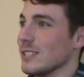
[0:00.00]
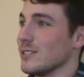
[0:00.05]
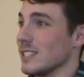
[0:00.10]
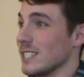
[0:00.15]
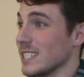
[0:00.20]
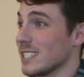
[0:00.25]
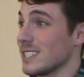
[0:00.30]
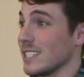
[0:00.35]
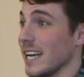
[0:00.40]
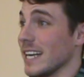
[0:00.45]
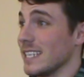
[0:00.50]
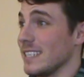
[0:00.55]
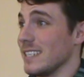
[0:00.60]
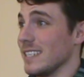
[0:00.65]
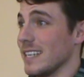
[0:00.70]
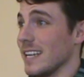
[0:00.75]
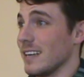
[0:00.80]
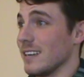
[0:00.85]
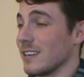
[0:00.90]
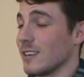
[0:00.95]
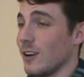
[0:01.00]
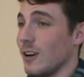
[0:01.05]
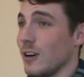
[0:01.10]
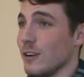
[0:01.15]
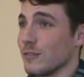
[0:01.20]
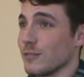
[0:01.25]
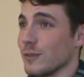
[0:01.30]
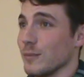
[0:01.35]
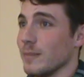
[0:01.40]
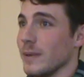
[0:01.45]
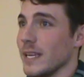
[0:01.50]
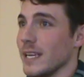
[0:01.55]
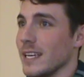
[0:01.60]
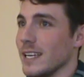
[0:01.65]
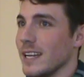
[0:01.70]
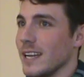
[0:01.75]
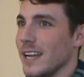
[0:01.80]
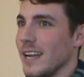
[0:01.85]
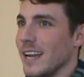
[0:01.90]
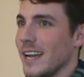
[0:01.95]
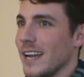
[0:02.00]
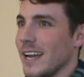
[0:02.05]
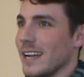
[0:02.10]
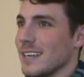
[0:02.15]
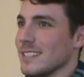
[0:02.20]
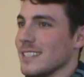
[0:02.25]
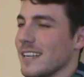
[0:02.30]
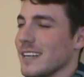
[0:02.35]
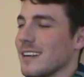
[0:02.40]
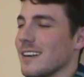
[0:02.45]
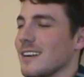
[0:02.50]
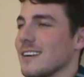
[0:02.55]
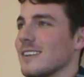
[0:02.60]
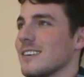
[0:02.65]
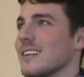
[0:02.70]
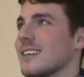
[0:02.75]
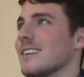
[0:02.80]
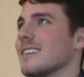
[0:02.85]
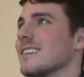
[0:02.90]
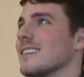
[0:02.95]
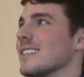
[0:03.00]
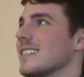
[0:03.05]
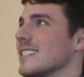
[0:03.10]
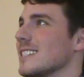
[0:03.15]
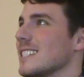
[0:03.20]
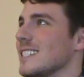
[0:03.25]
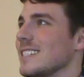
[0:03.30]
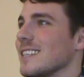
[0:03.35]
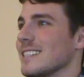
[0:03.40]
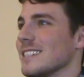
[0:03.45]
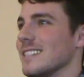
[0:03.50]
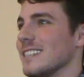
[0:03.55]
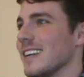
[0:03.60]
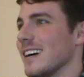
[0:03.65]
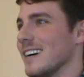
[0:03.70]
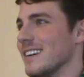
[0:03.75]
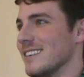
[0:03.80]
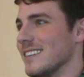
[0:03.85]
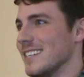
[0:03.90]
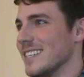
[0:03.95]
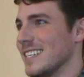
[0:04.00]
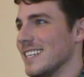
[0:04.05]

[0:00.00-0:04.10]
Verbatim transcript: She was excited to get a call yeah, from me. Yeah, yeah. And I was like, oh, she doesn't know.